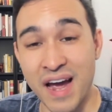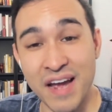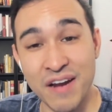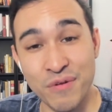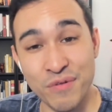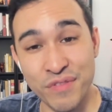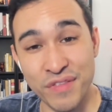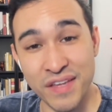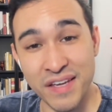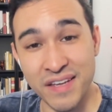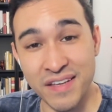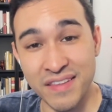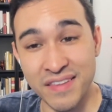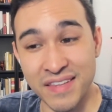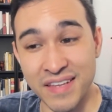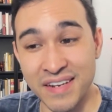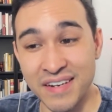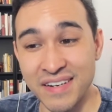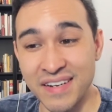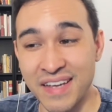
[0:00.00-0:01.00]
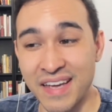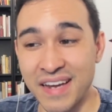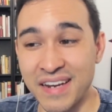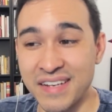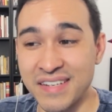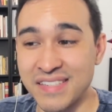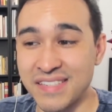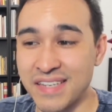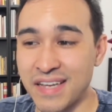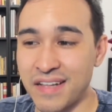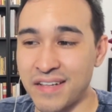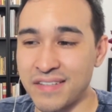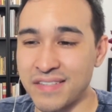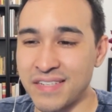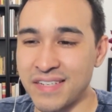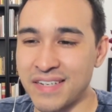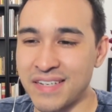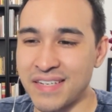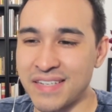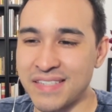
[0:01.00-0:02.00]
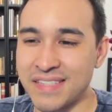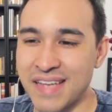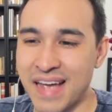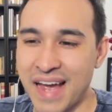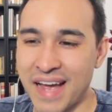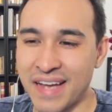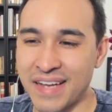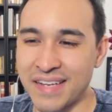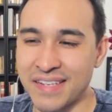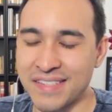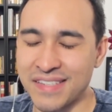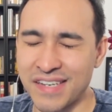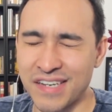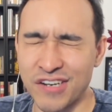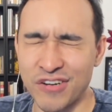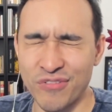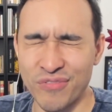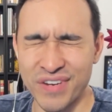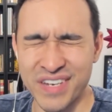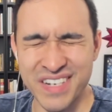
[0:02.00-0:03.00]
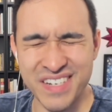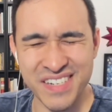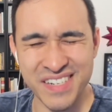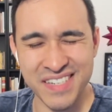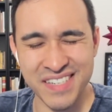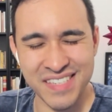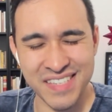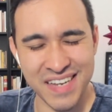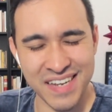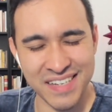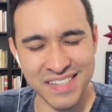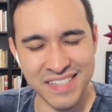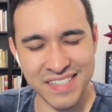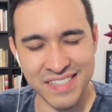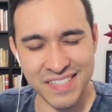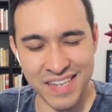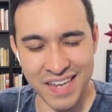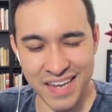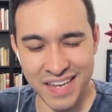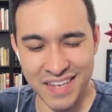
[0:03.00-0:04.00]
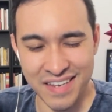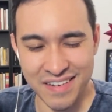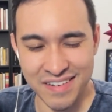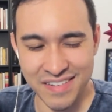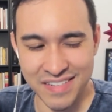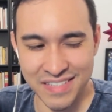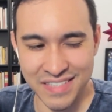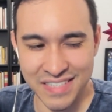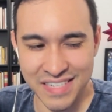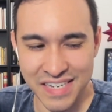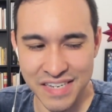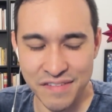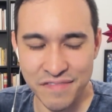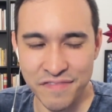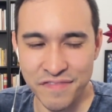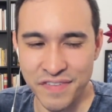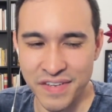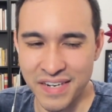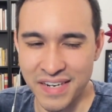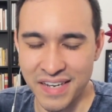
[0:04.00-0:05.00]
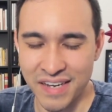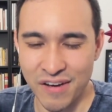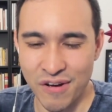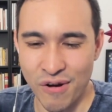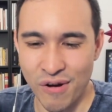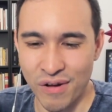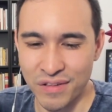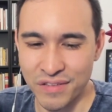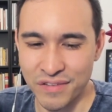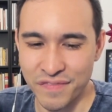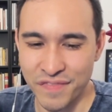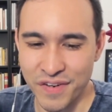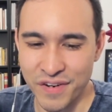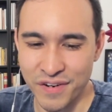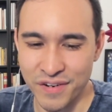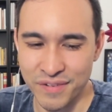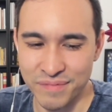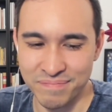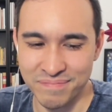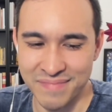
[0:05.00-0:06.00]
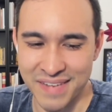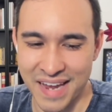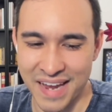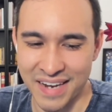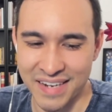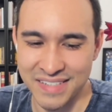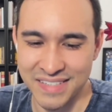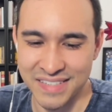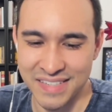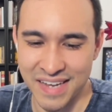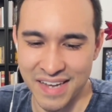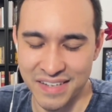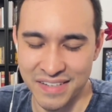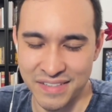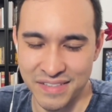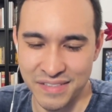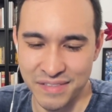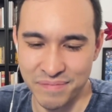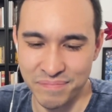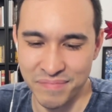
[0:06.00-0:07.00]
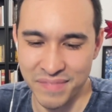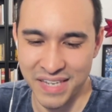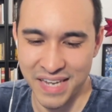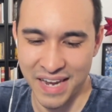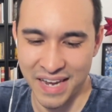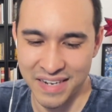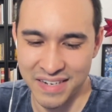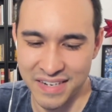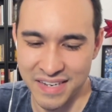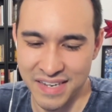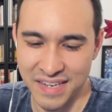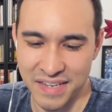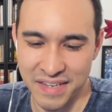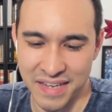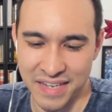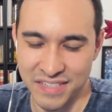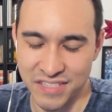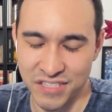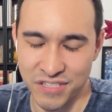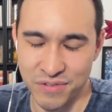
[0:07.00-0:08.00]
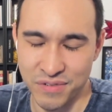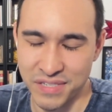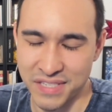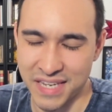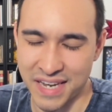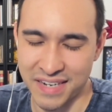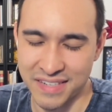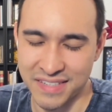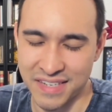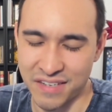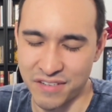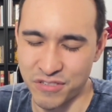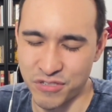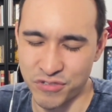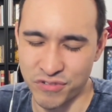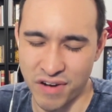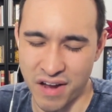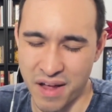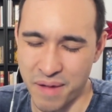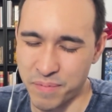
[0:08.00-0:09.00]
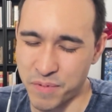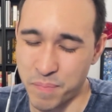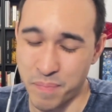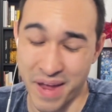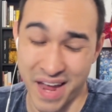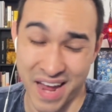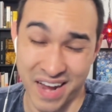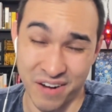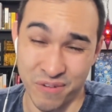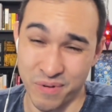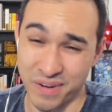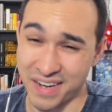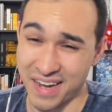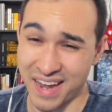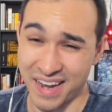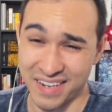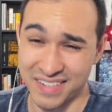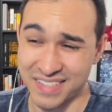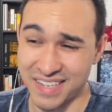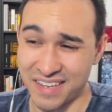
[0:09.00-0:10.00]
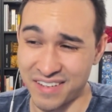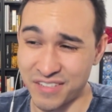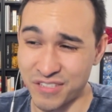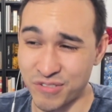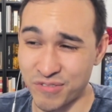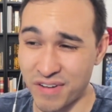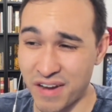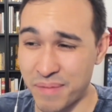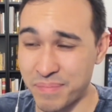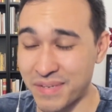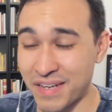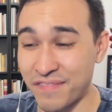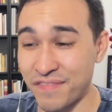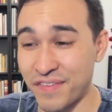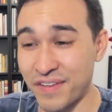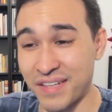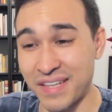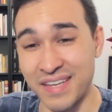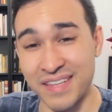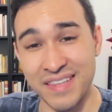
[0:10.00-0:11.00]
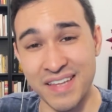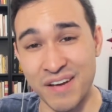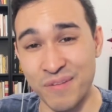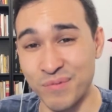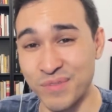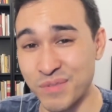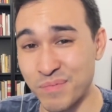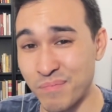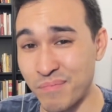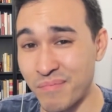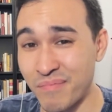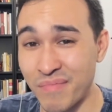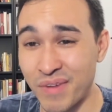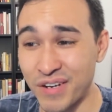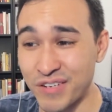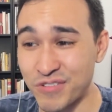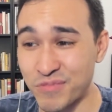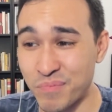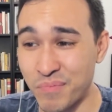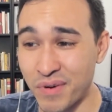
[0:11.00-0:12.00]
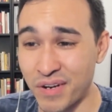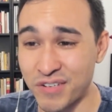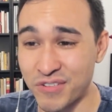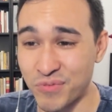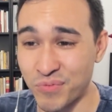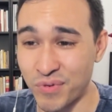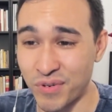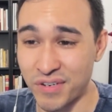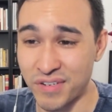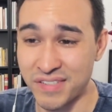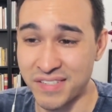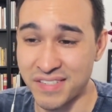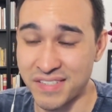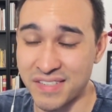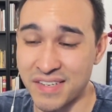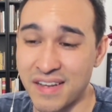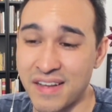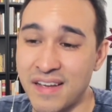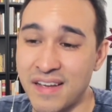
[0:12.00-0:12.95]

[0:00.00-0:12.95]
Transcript: I don't think that getting a Salandit is as egregious as, say, defitting all of your XL candy as soon as XLs dropped back when XLs dropped. I feel like that was much, much worse.